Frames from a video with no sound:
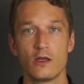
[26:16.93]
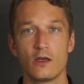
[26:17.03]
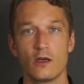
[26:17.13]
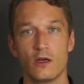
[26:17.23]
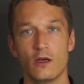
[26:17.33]

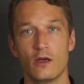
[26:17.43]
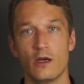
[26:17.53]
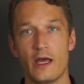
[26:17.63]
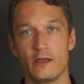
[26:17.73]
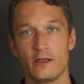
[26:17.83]

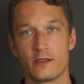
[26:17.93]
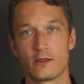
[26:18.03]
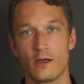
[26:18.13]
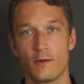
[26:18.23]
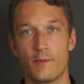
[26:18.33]
and it's
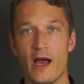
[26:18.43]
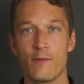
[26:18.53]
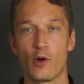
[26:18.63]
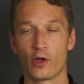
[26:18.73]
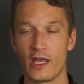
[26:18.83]
a
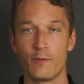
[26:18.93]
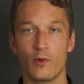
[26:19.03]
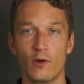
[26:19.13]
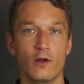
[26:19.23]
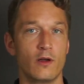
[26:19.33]
pipe or
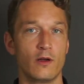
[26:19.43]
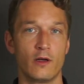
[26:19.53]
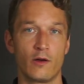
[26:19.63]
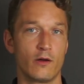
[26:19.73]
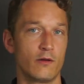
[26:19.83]
cable
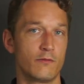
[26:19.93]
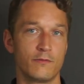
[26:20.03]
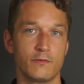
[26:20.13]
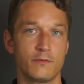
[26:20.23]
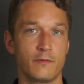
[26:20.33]

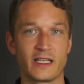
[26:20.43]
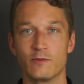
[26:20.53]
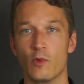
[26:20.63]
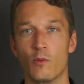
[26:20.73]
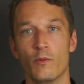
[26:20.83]

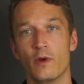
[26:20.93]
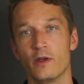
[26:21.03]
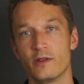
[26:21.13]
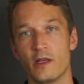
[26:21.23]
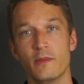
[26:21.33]

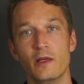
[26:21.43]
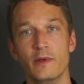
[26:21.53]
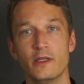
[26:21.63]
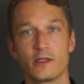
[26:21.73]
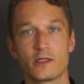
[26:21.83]
maximum 10
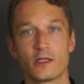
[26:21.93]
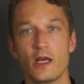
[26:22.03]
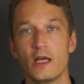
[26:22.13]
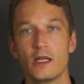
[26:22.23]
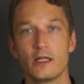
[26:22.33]
millimeters,
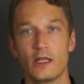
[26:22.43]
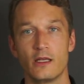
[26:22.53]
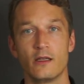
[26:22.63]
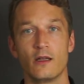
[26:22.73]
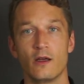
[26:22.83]

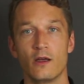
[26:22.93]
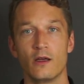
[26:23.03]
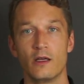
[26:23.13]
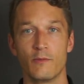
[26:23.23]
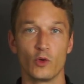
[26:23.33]
then
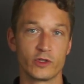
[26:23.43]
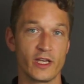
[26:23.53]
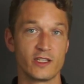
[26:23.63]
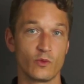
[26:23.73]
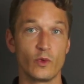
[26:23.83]
in most
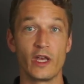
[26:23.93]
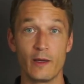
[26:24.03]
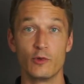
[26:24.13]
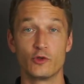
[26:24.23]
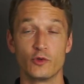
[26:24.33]
cases we are
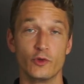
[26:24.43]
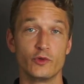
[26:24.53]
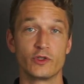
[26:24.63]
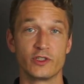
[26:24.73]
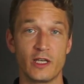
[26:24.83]
able to
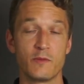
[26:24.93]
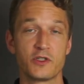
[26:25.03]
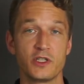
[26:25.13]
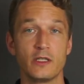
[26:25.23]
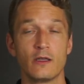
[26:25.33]
use the same
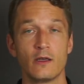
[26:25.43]
machine.